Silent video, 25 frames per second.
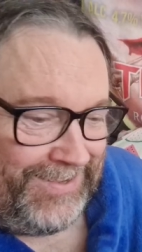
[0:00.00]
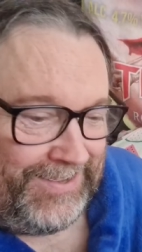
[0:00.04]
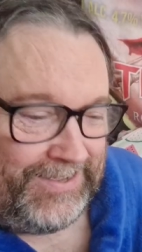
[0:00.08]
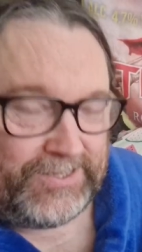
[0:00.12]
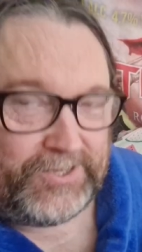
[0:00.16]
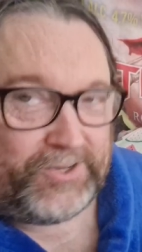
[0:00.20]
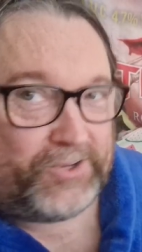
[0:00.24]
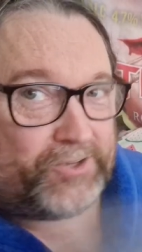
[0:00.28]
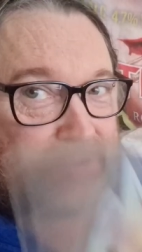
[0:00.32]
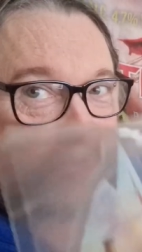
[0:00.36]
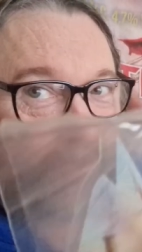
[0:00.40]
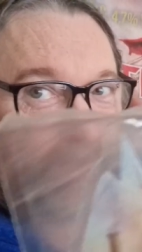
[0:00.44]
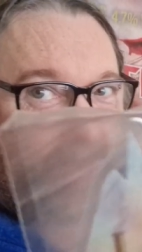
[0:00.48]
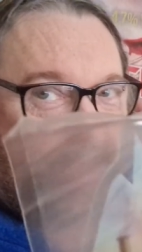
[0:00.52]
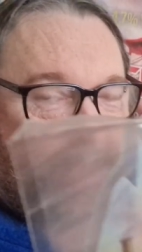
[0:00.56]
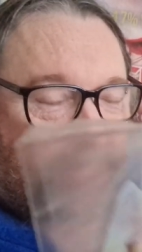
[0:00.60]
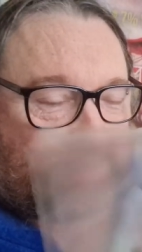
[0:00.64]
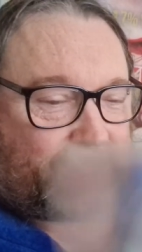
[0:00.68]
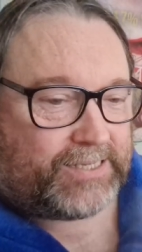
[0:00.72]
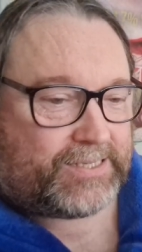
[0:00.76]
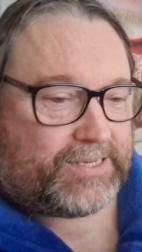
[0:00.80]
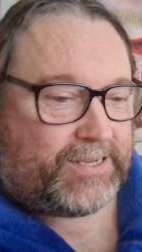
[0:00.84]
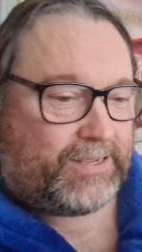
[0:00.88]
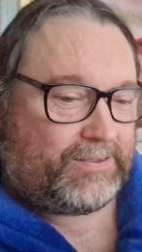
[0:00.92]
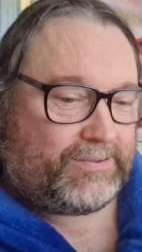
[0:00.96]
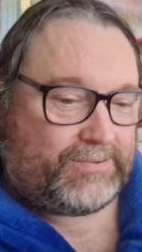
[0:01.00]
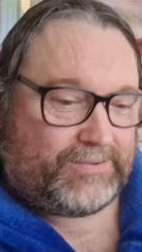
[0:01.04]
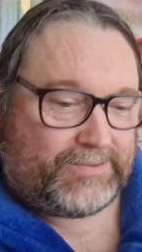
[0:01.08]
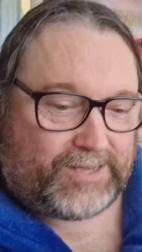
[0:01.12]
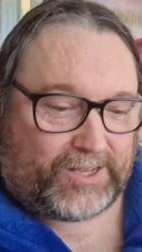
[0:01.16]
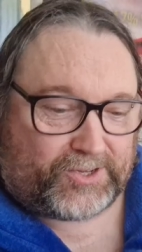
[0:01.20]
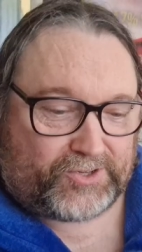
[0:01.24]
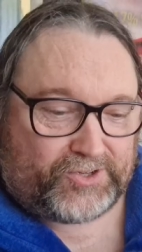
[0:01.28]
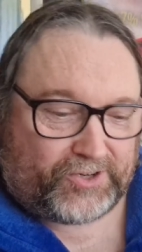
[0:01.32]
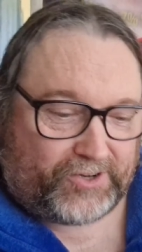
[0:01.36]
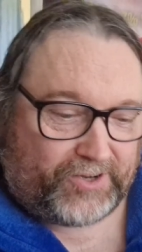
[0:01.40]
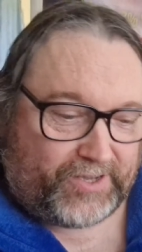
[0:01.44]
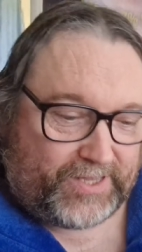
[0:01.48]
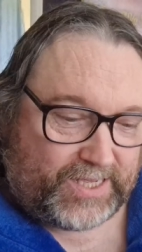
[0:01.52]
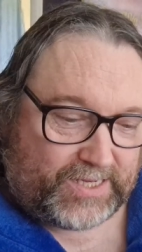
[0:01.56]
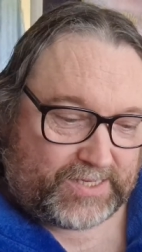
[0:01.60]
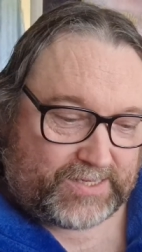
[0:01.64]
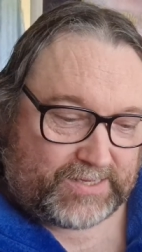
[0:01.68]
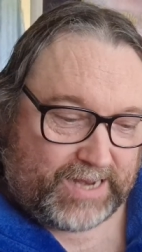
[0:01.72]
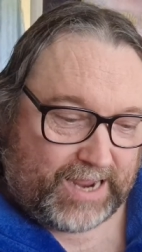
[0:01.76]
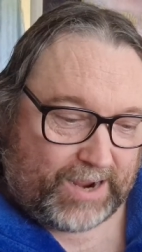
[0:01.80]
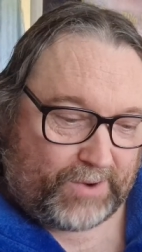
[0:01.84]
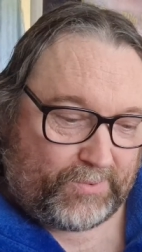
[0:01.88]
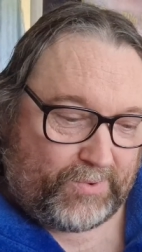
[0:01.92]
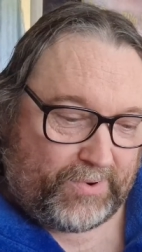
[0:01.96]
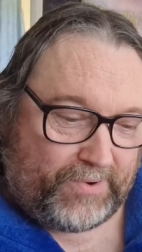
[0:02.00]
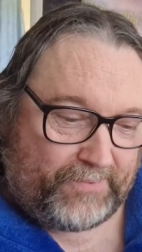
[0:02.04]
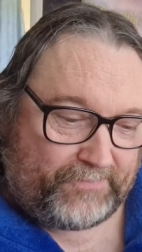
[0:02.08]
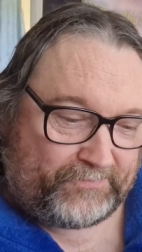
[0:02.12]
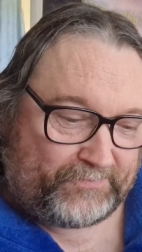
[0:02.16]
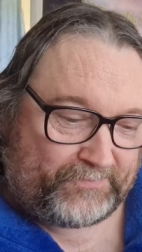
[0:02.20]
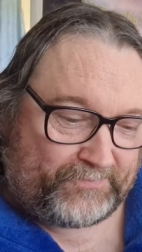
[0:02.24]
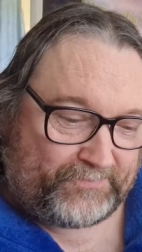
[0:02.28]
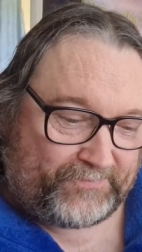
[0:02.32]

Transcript: I told you I had it. So I'll show you this now.